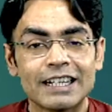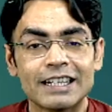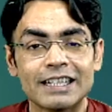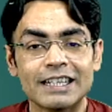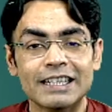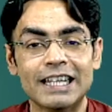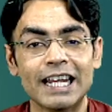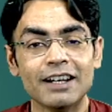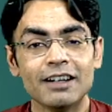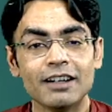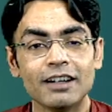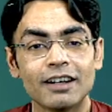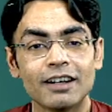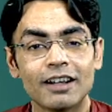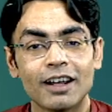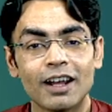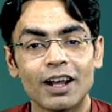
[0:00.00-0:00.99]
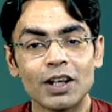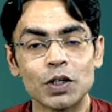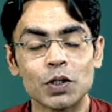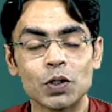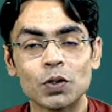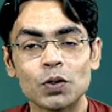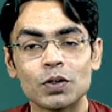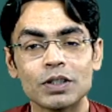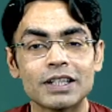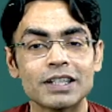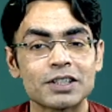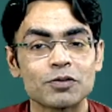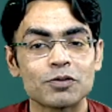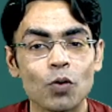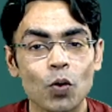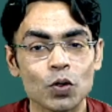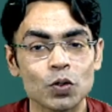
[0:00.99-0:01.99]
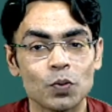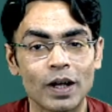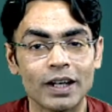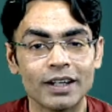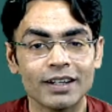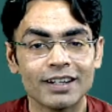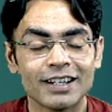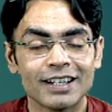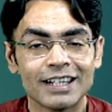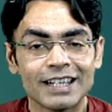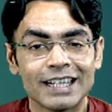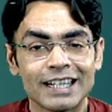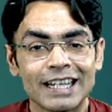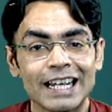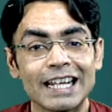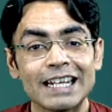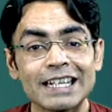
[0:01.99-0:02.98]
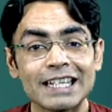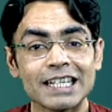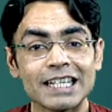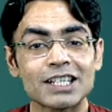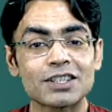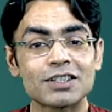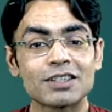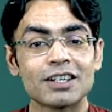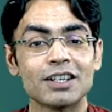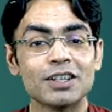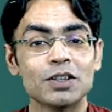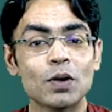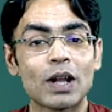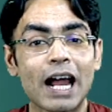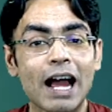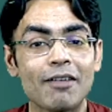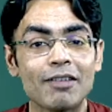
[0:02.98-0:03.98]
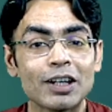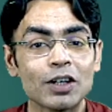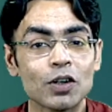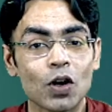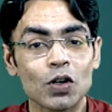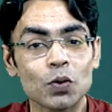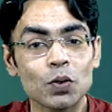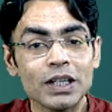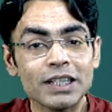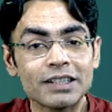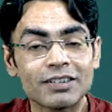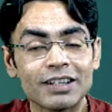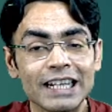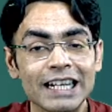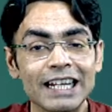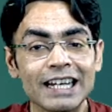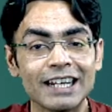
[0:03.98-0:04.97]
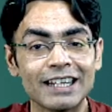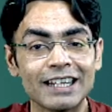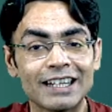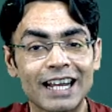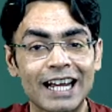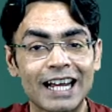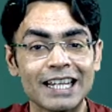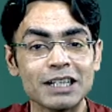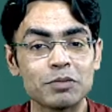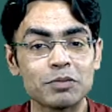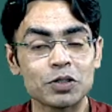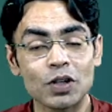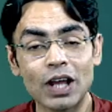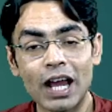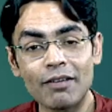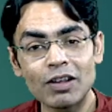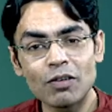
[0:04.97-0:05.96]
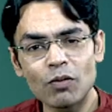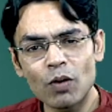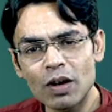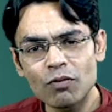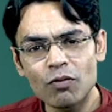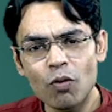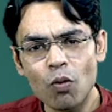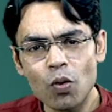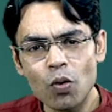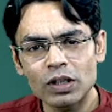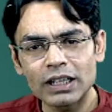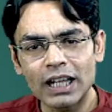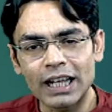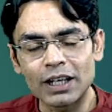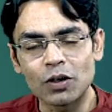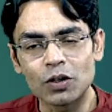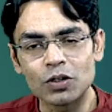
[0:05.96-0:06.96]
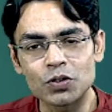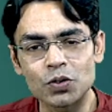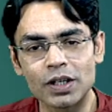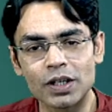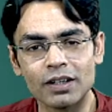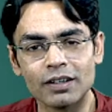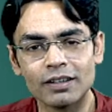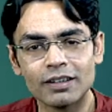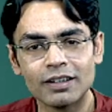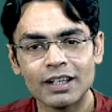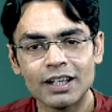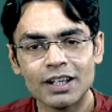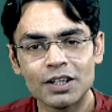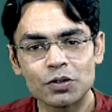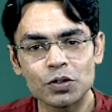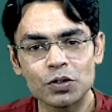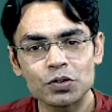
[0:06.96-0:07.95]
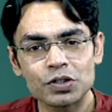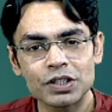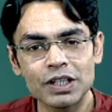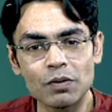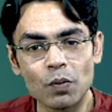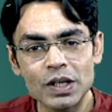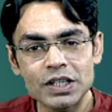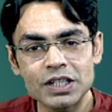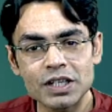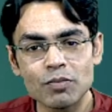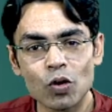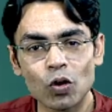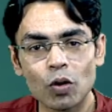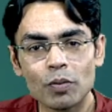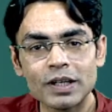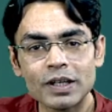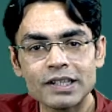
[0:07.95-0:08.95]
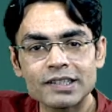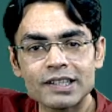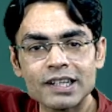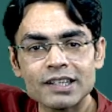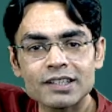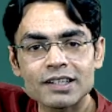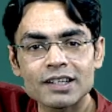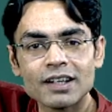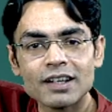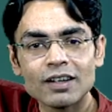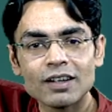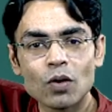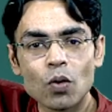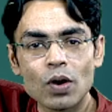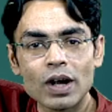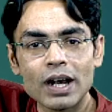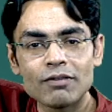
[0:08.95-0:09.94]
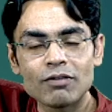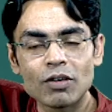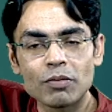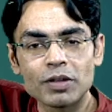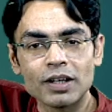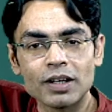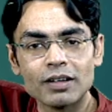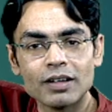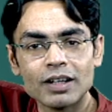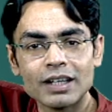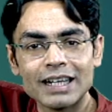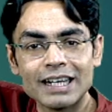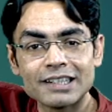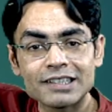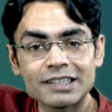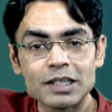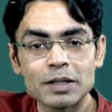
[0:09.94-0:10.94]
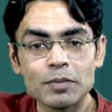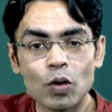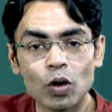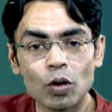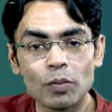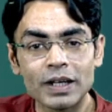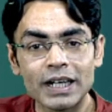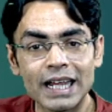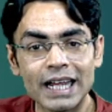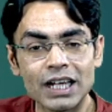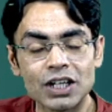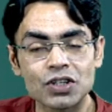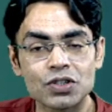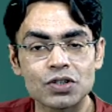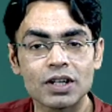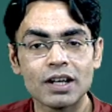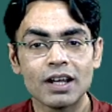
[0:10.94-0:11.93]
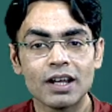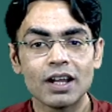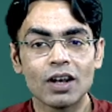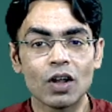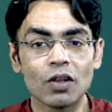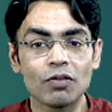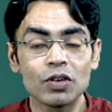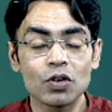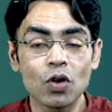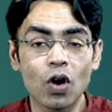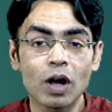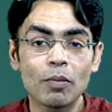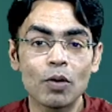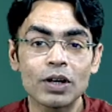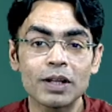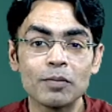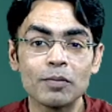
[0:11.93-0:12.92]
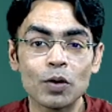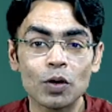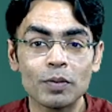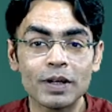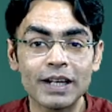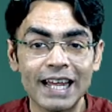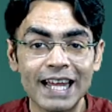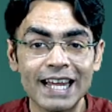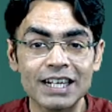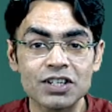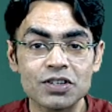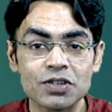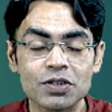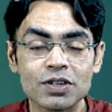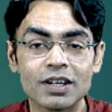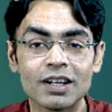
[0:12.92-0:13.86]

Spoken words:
Then, this fourth one. In this, you are having not only 3 lines, but you're having 1/4 line also here. So you see which hemoglobin is this? Correlate from here. It is the hemoglobin H. Now, if we talk about hemoglobin H